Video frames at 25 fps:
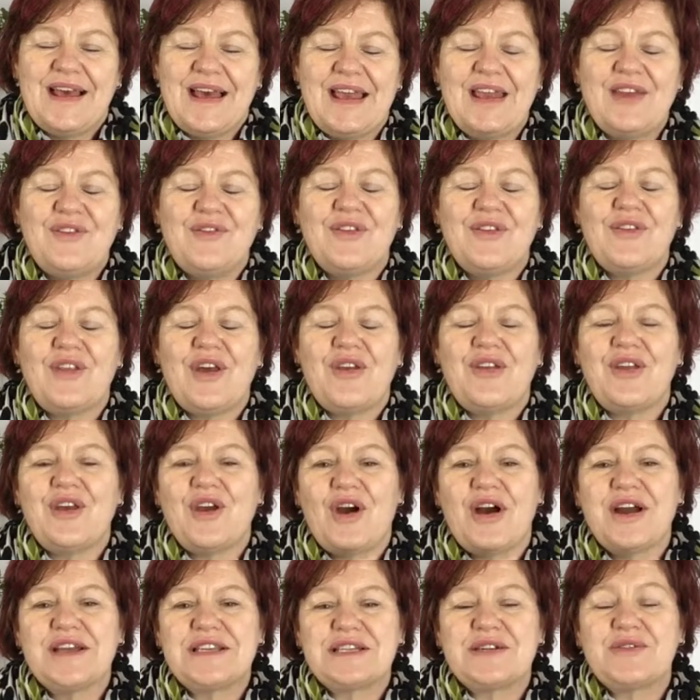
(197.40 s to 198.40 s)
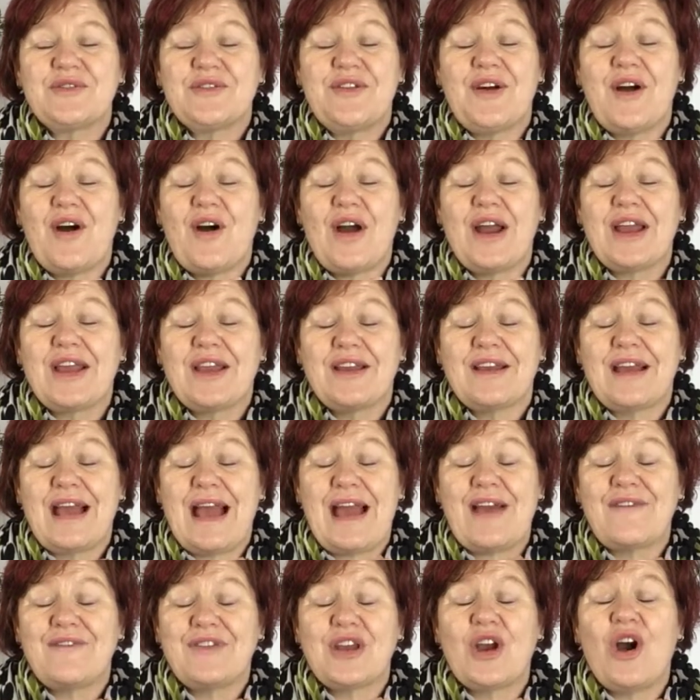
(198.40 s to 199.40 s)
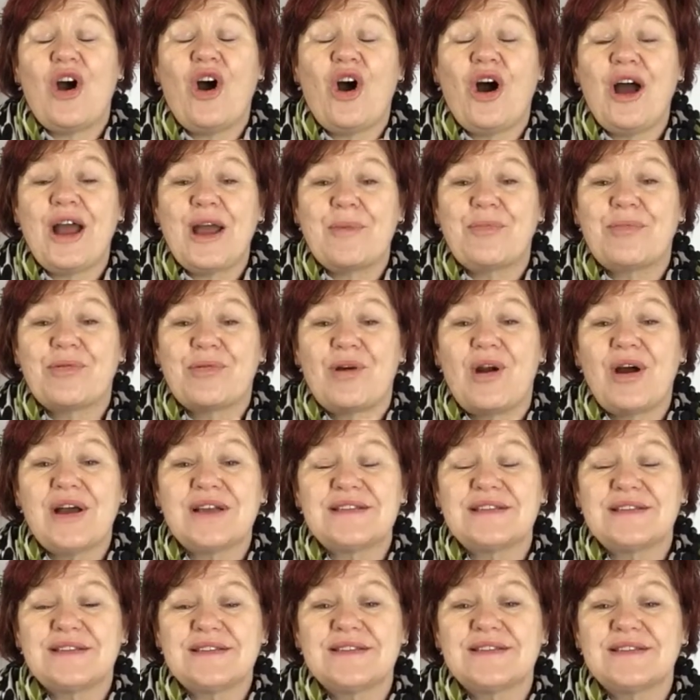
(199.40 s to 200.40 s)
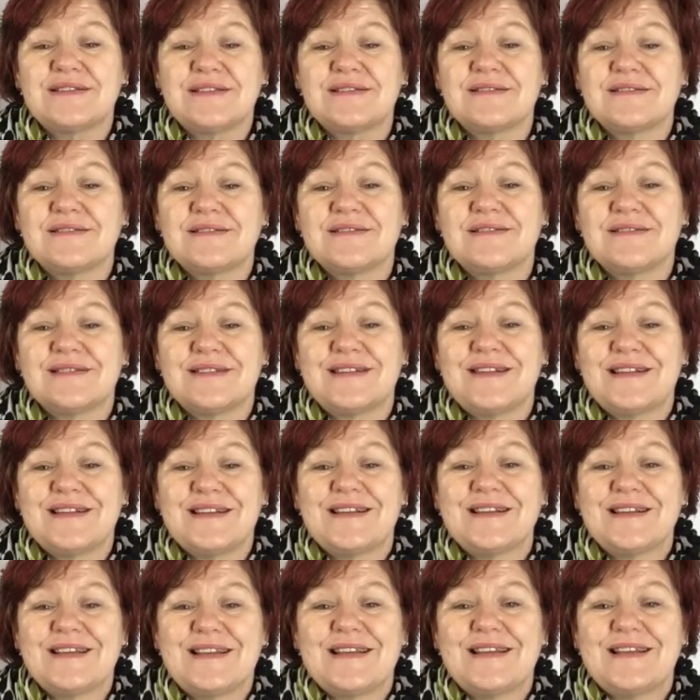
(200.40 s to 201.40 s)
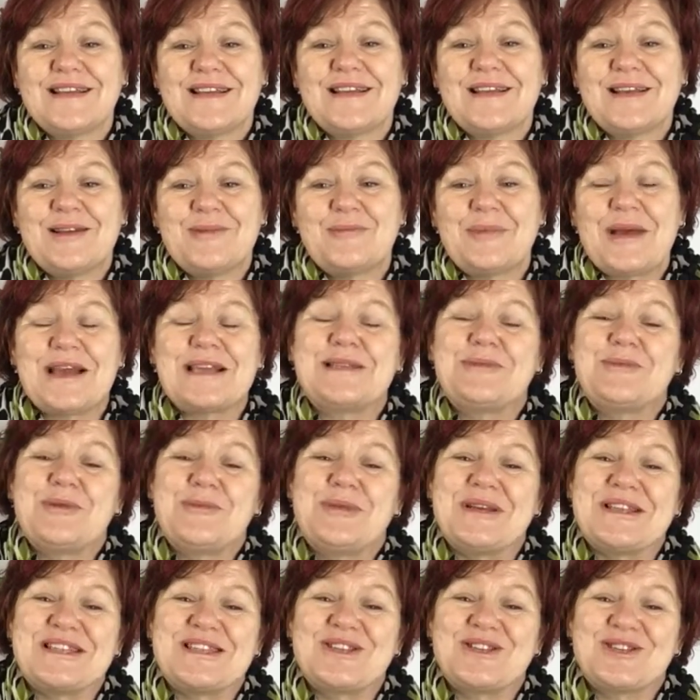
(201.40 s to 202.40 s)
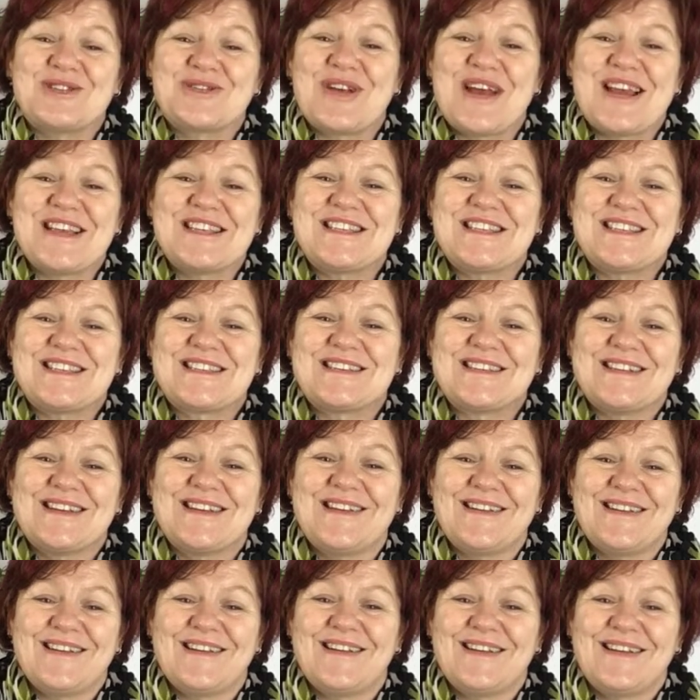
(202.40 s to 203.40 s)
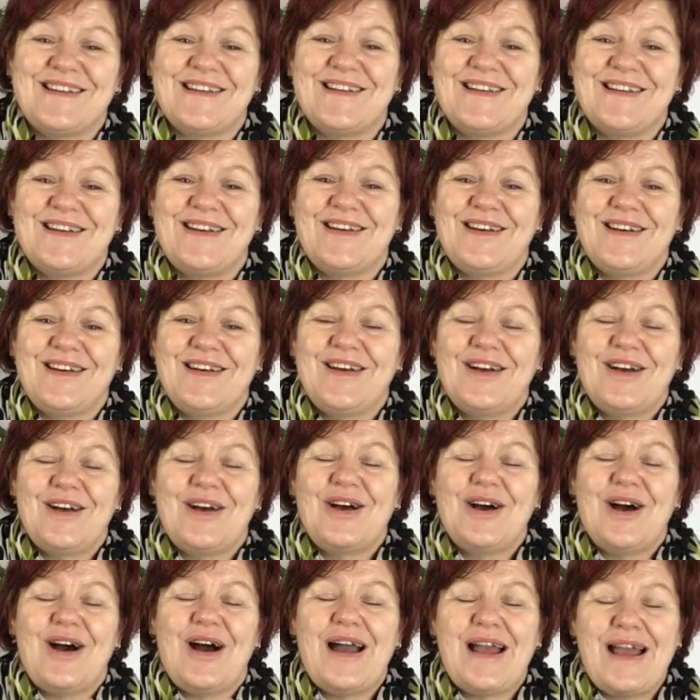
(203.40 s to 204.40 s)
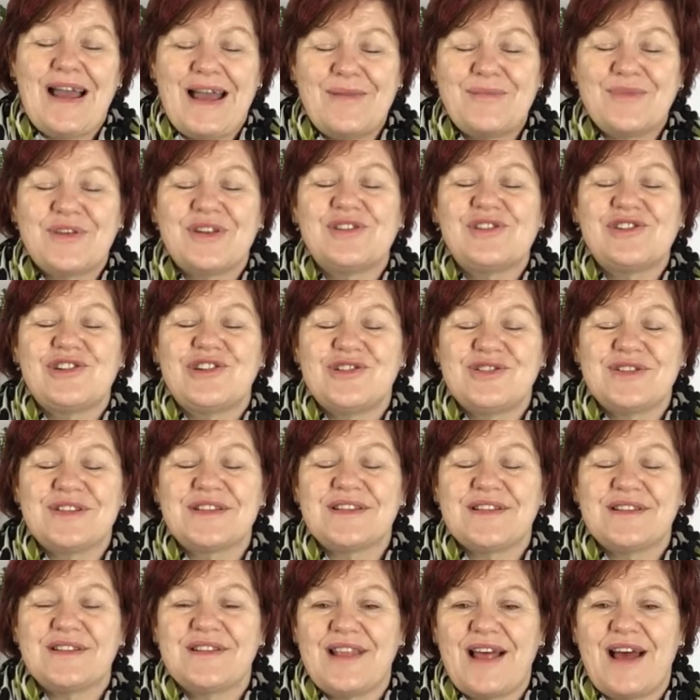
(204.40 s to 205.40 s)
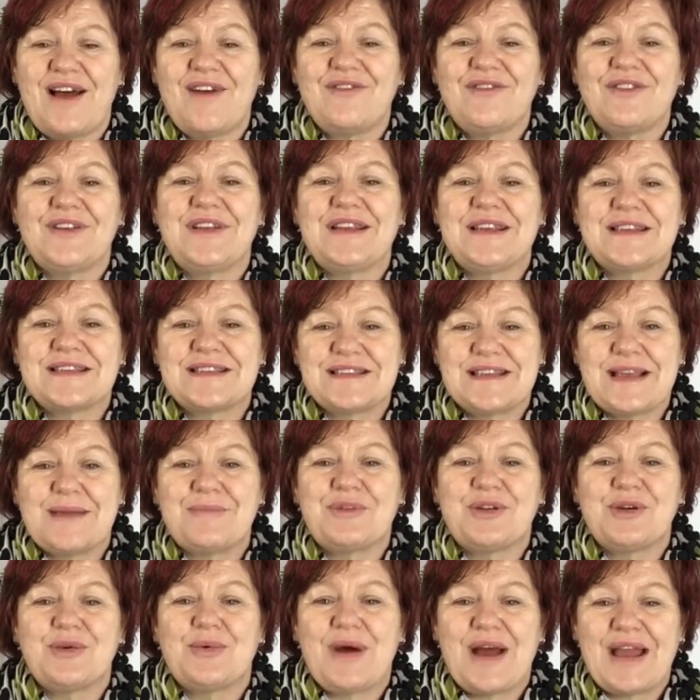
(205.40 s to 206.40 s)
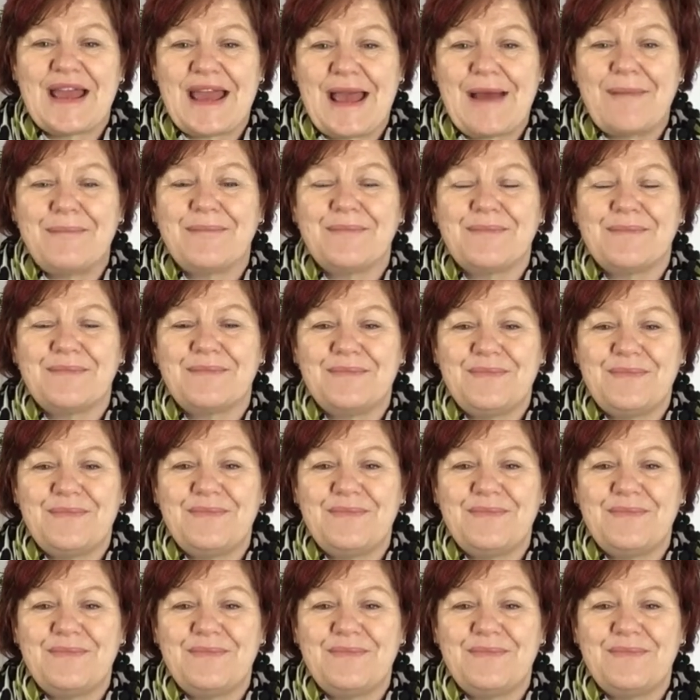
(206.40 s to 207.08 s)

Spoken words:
Even though the idea of having higher prices makes me a bit stressed, I am going to choose to love and accept who I am.